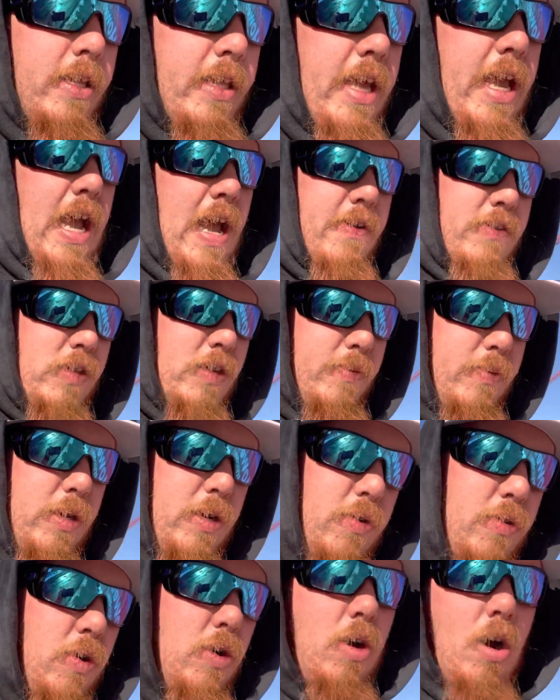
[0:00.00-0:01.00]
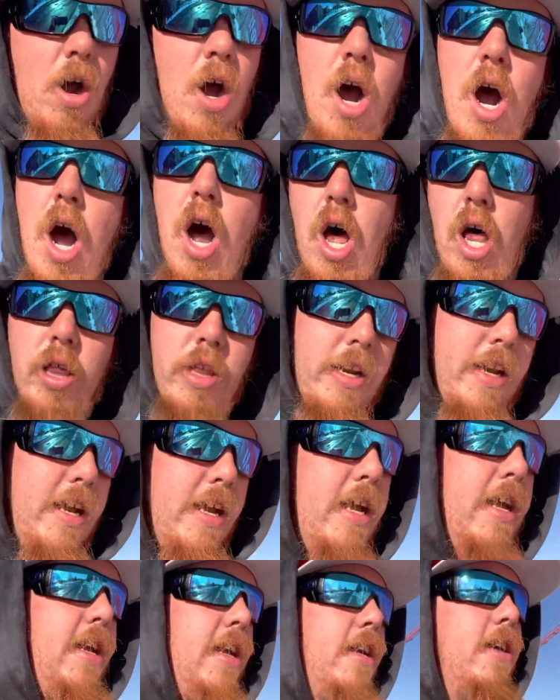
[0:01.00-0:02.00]
they have some new
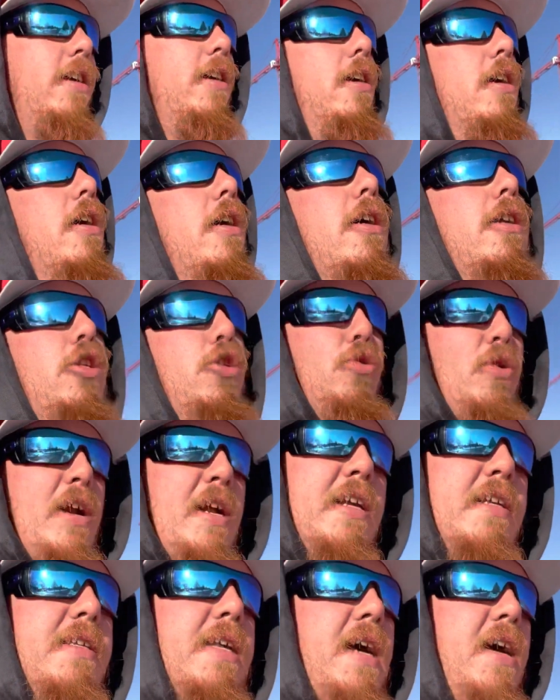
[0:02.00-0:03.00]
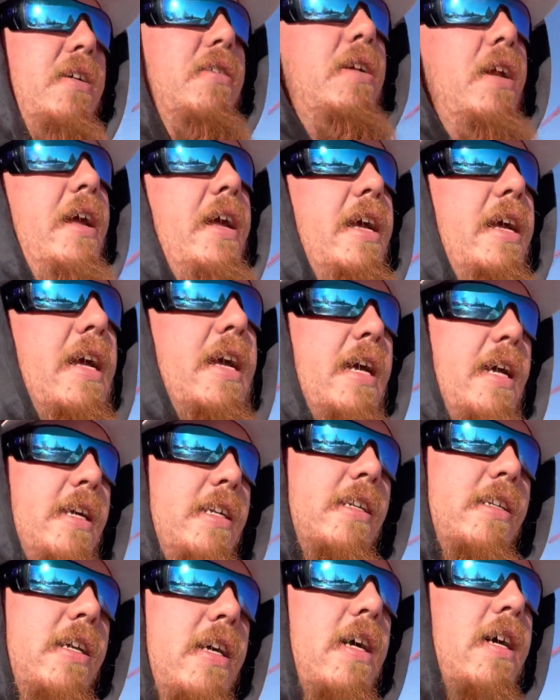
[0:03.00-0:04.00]
holiday drinks out,
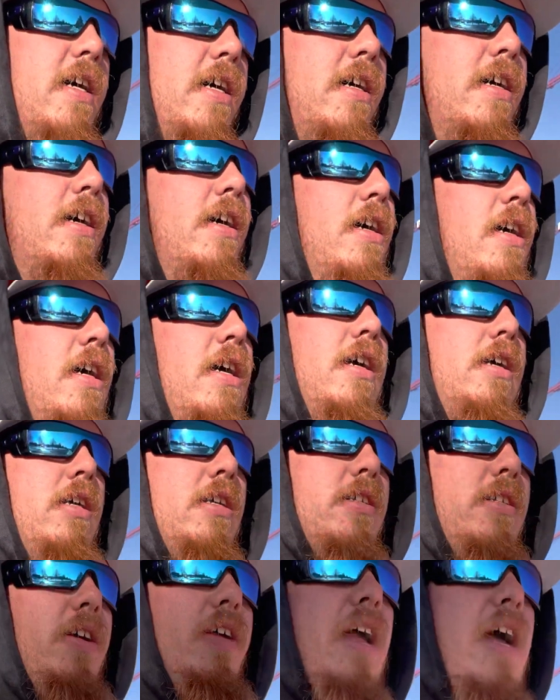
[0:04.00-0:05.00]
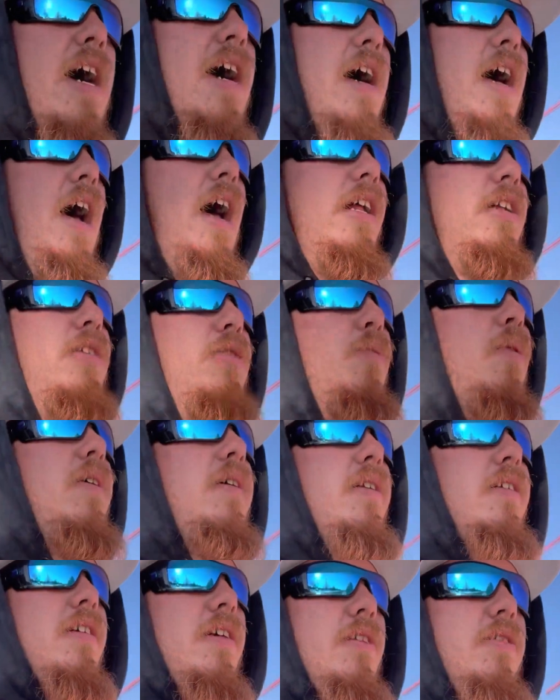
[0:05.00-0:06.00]
and uh, so yeah, I just
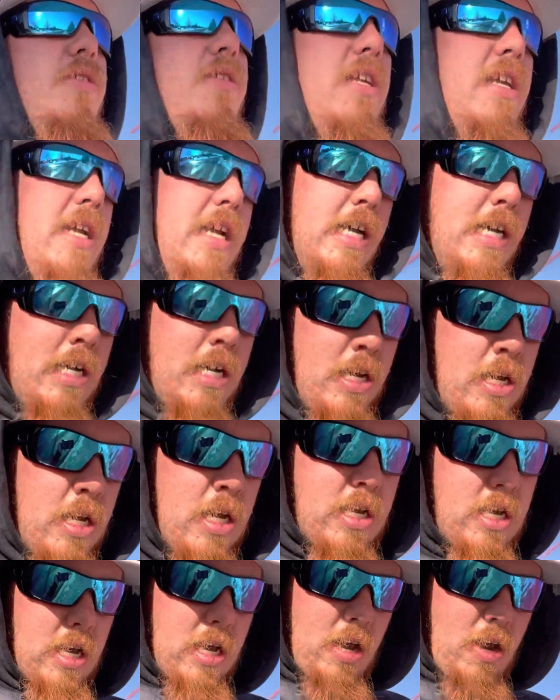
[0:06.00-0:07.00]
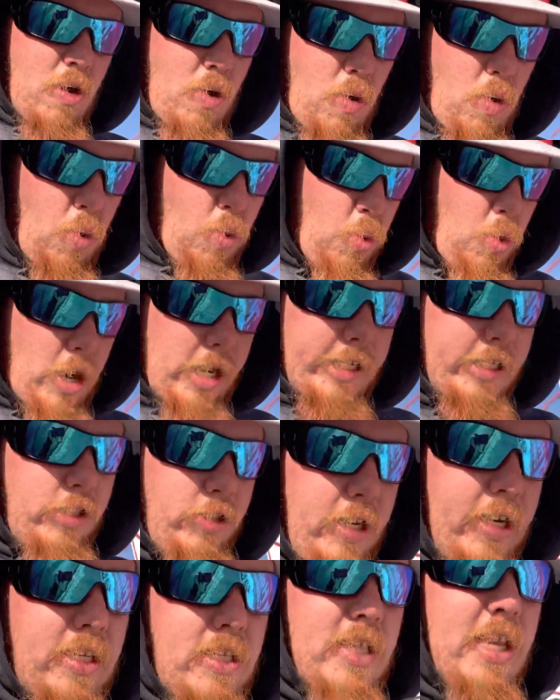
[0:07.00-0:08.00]
wanted to go see what
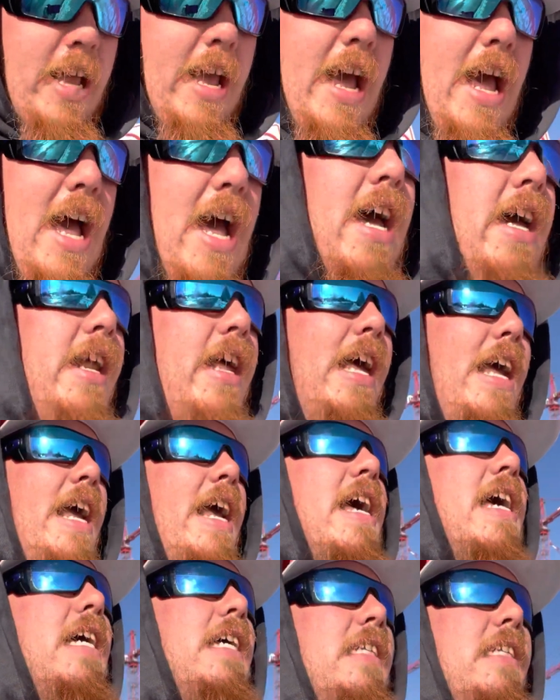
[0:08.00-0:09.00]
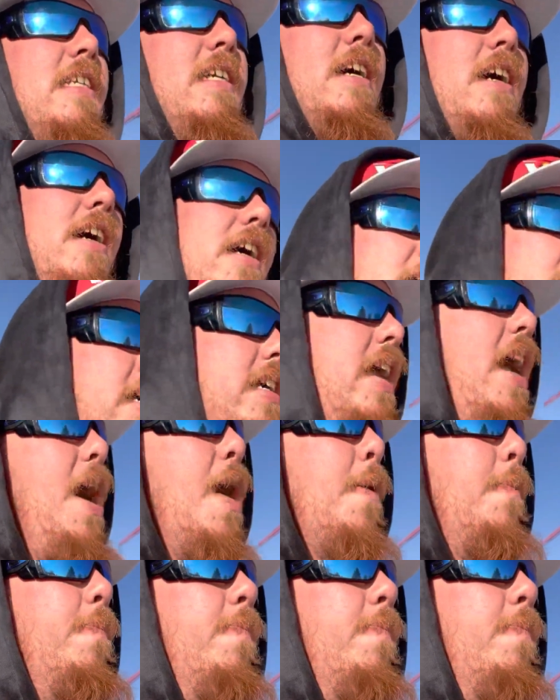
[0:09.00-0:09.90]
drinks they had, and uh, yeah,